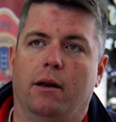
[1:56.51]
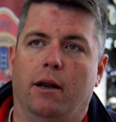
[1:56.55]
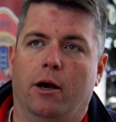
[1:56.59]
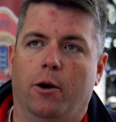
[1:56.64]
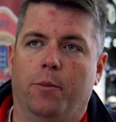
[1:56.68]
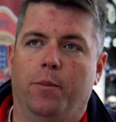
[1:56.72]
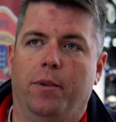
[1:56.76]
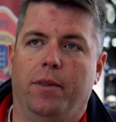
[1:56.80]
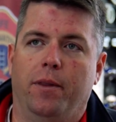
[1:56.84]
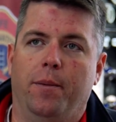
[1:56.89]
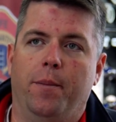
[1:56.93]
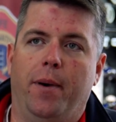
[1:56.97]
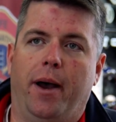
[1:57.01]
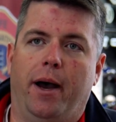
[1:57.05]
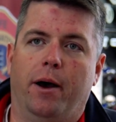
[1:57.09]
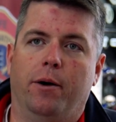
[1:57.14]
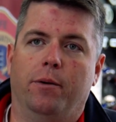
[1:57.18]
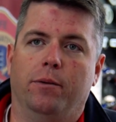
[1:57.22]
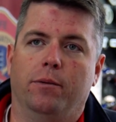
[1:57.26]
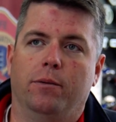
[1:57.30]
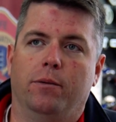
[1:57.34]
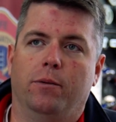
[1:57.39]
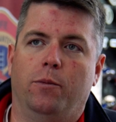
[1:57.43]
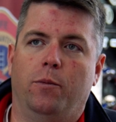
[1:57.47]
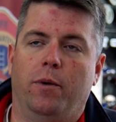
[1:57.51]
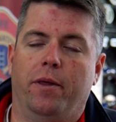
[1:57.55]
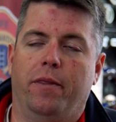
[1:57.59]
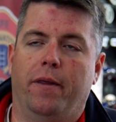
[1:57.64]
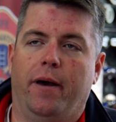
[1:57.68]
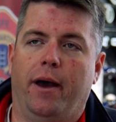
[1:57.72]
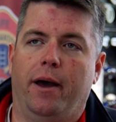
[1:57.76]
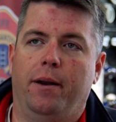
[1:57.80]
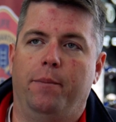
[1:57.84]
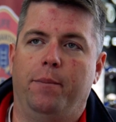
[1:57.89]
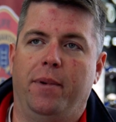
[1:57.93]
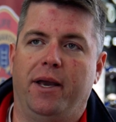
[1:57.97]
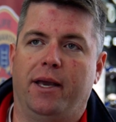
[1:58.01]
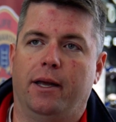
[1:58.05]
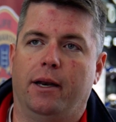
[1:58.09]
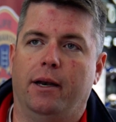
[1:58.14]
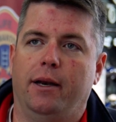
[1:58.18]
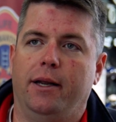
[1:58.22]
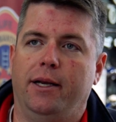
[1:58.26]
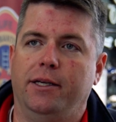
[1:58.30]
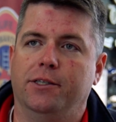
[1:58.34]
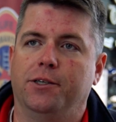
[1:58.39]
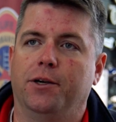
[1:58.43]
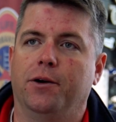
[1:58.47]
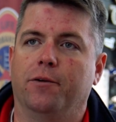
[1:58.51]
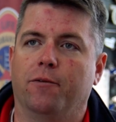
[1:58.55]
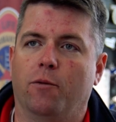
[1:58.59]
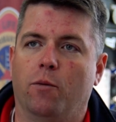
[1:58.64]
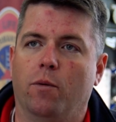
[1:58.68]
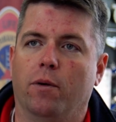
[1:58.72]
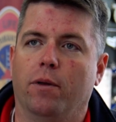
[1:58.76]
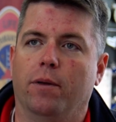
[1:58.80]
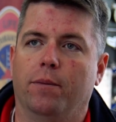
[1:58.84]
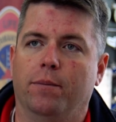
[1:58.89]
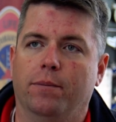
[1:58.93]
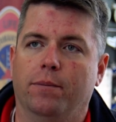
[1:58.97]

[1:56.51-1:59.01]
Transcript: helping them out with that, making it easier for